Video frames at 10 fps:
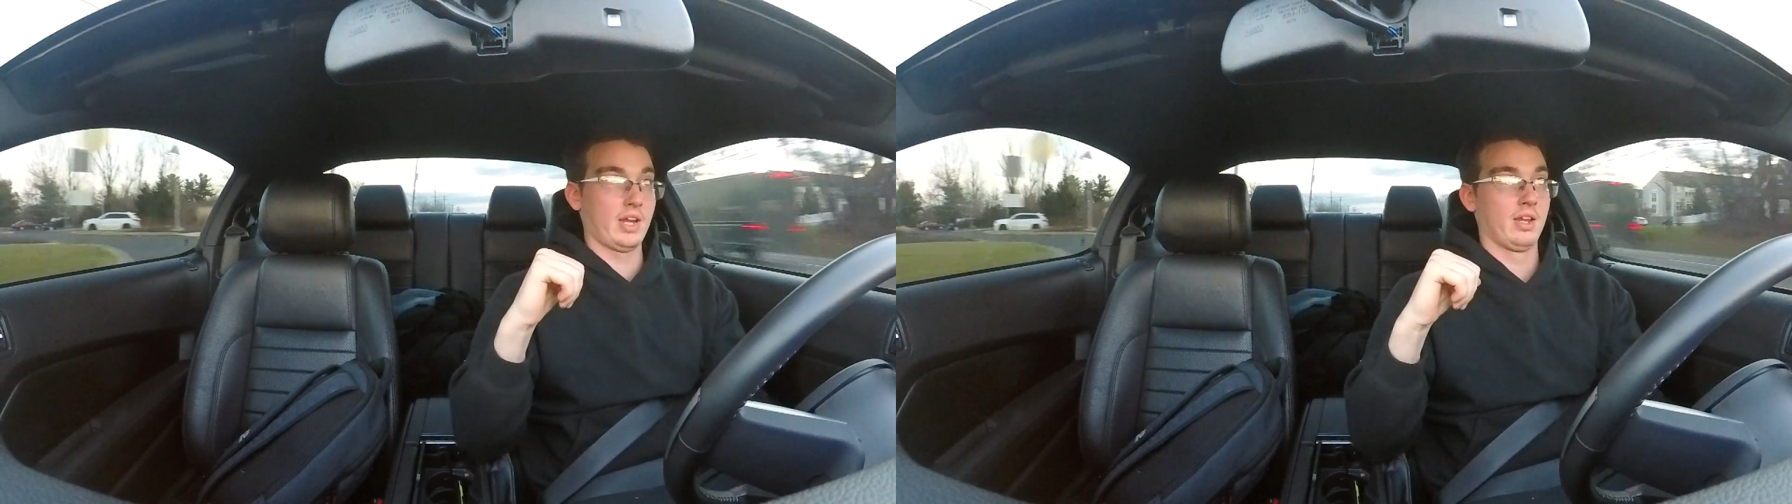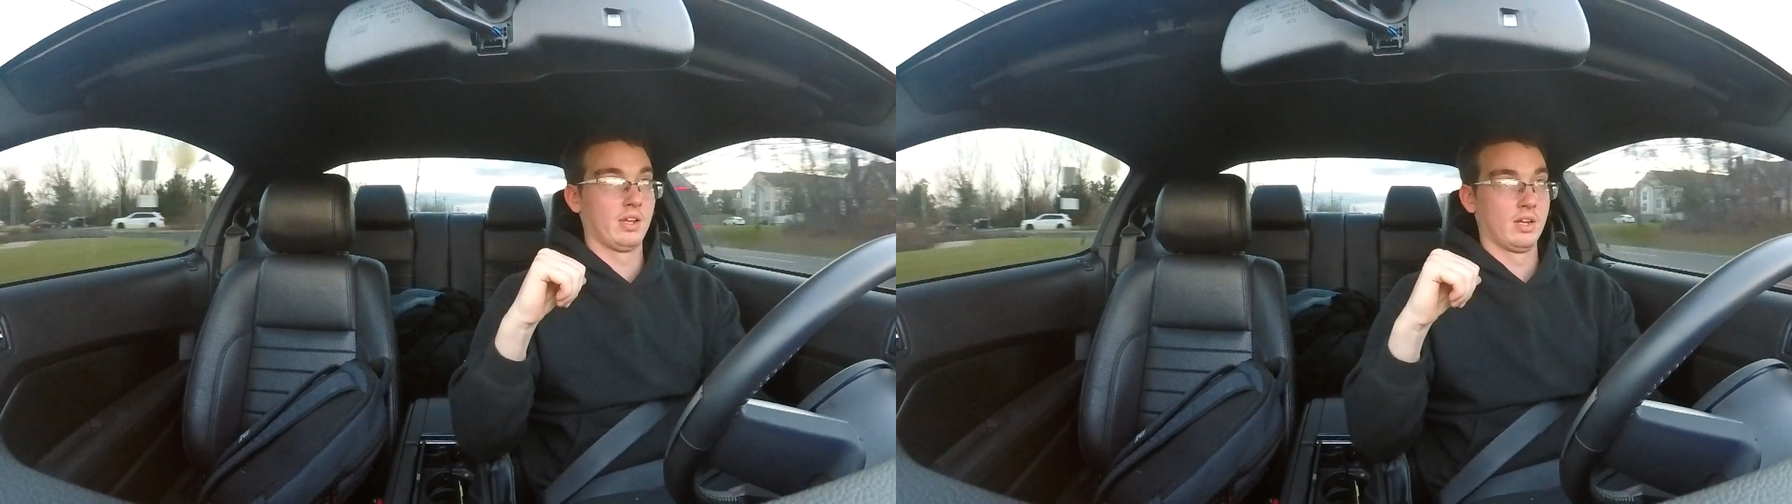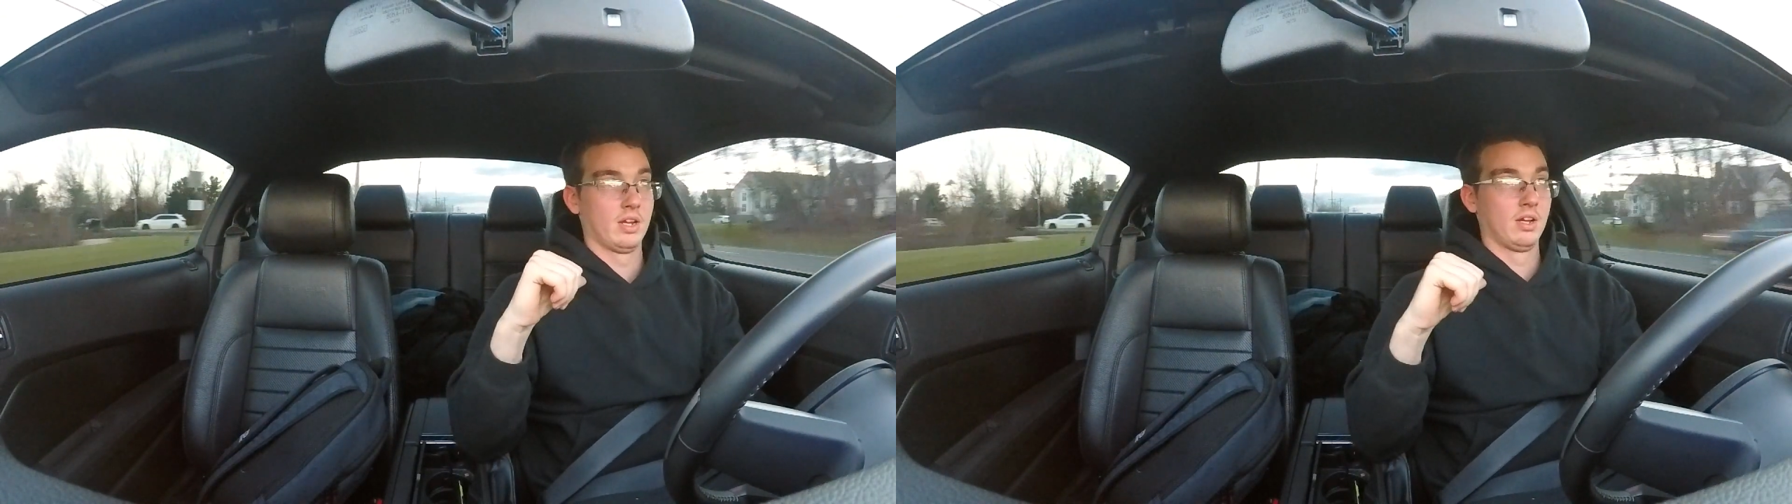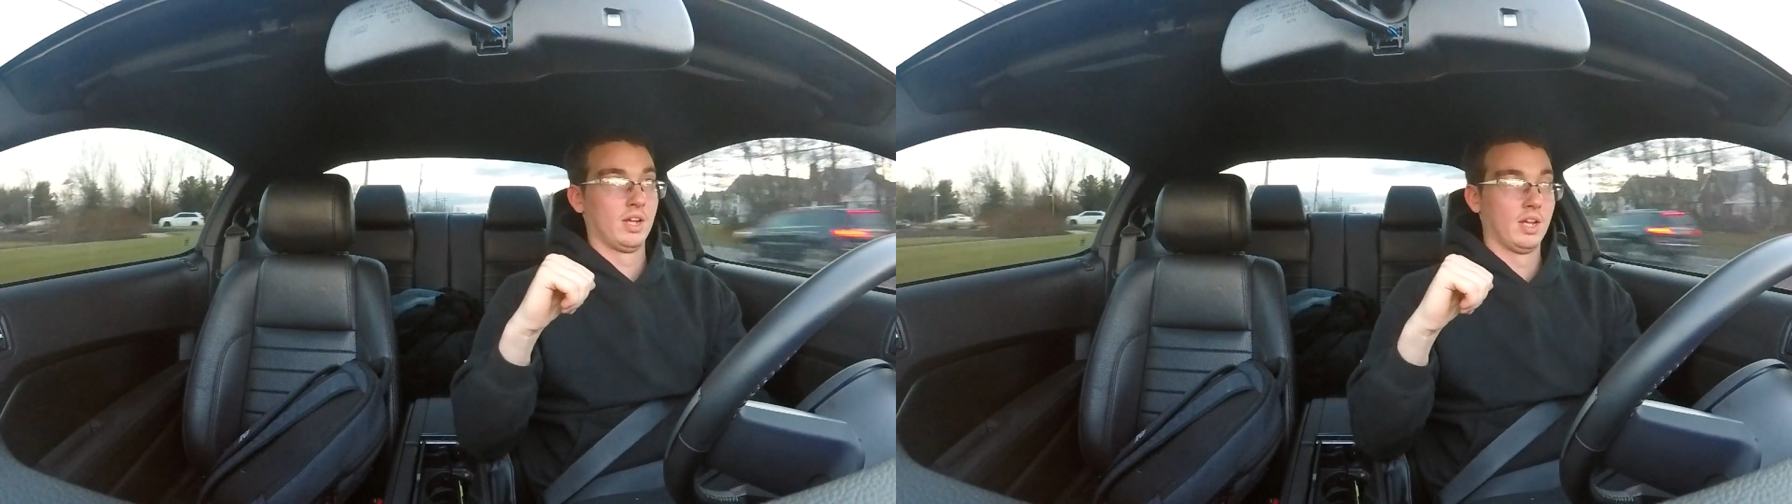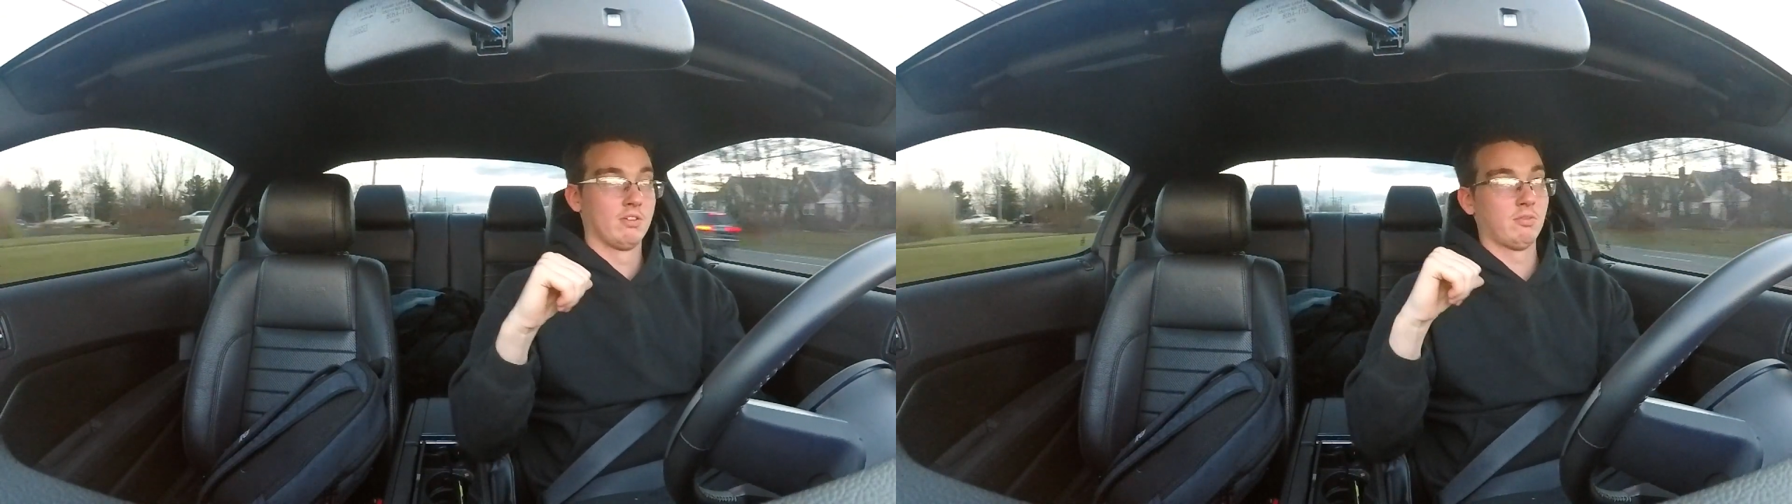
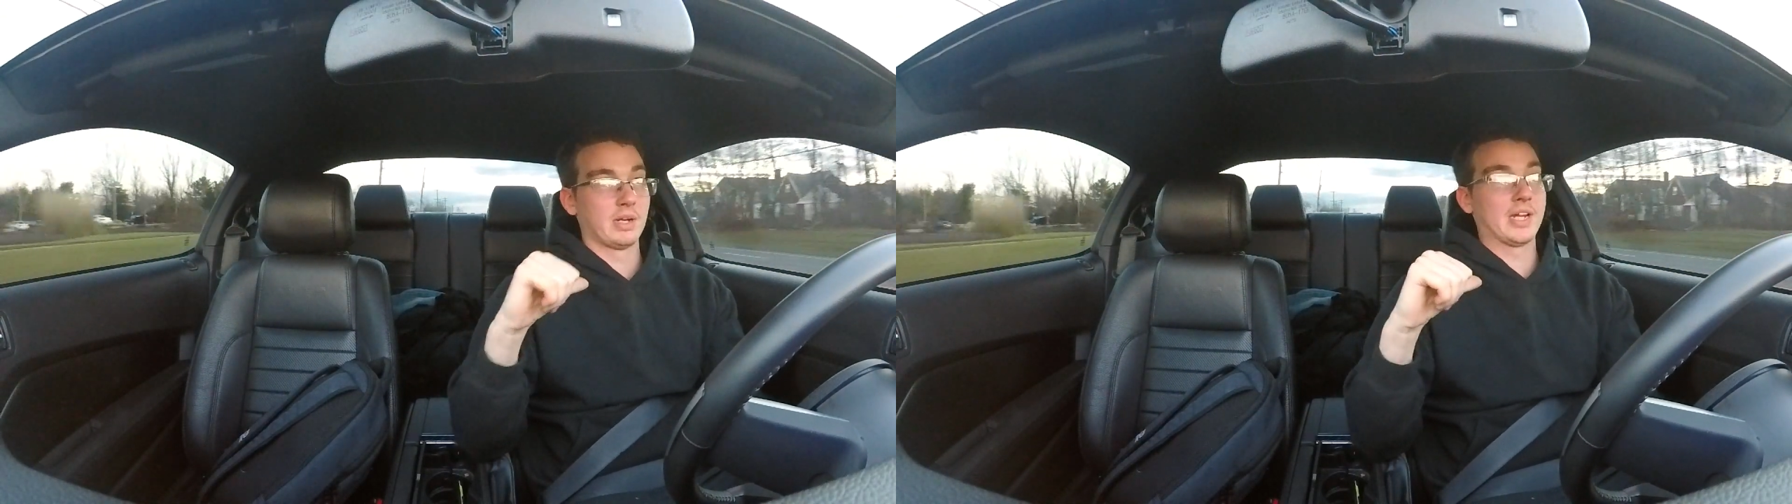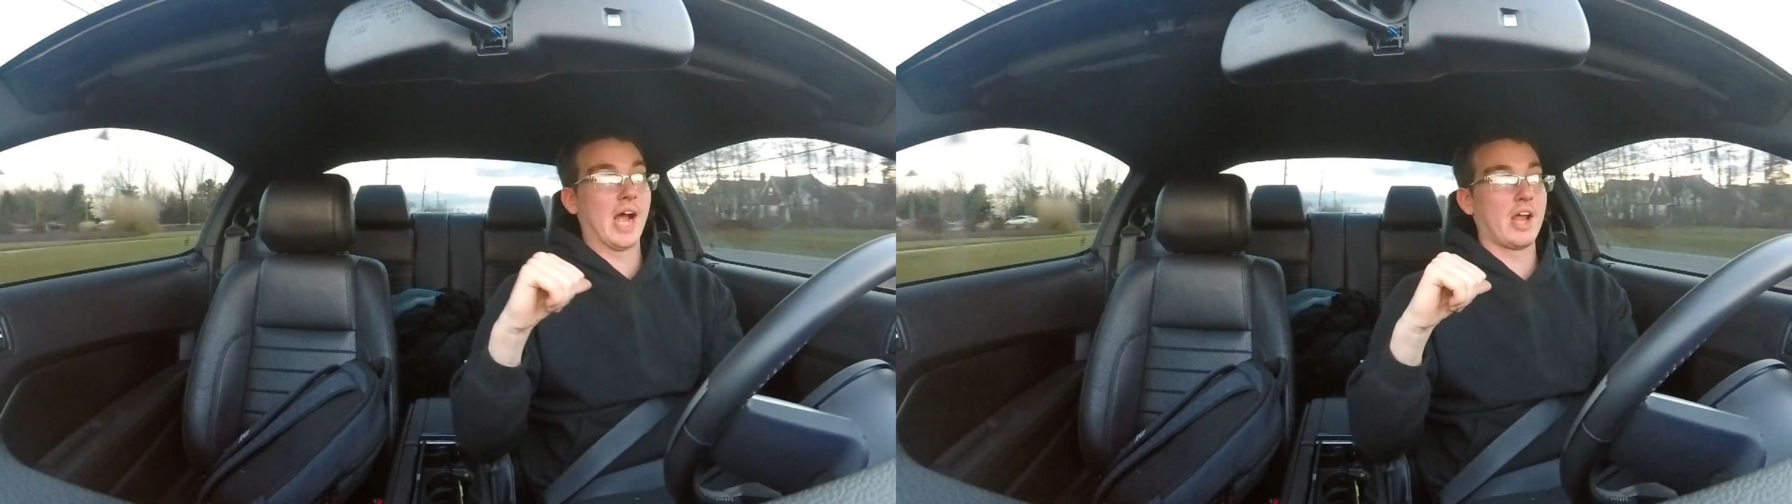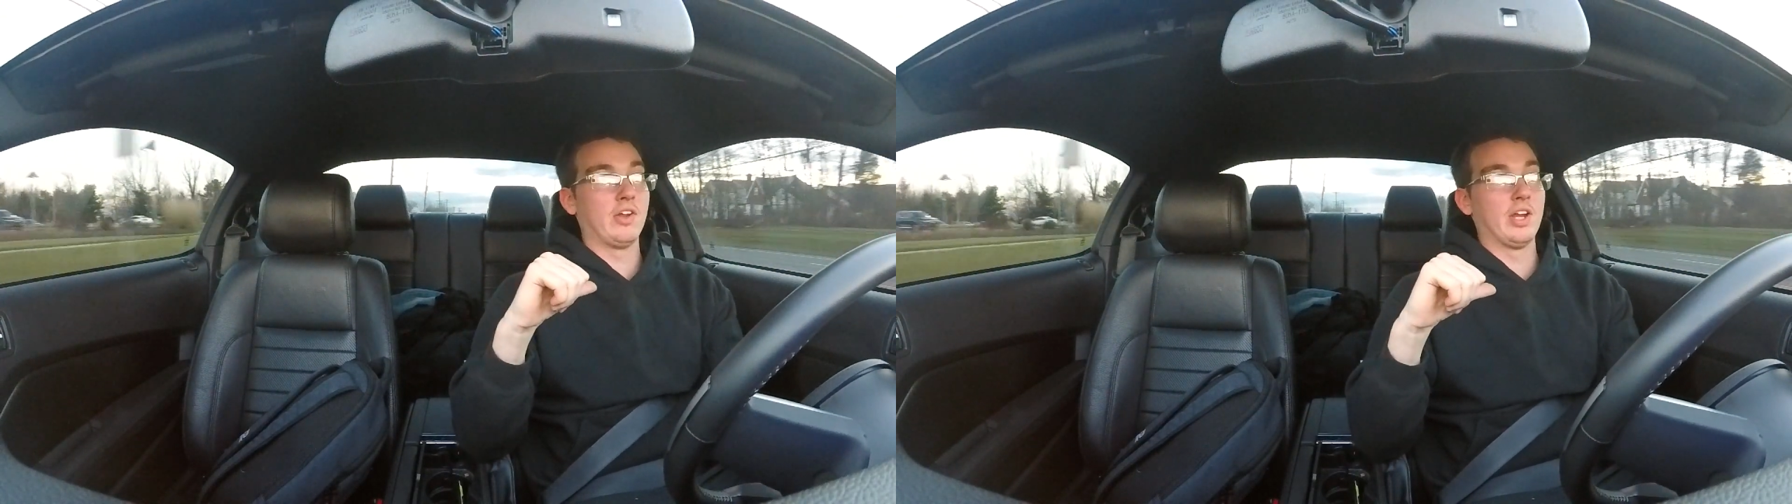from a guy who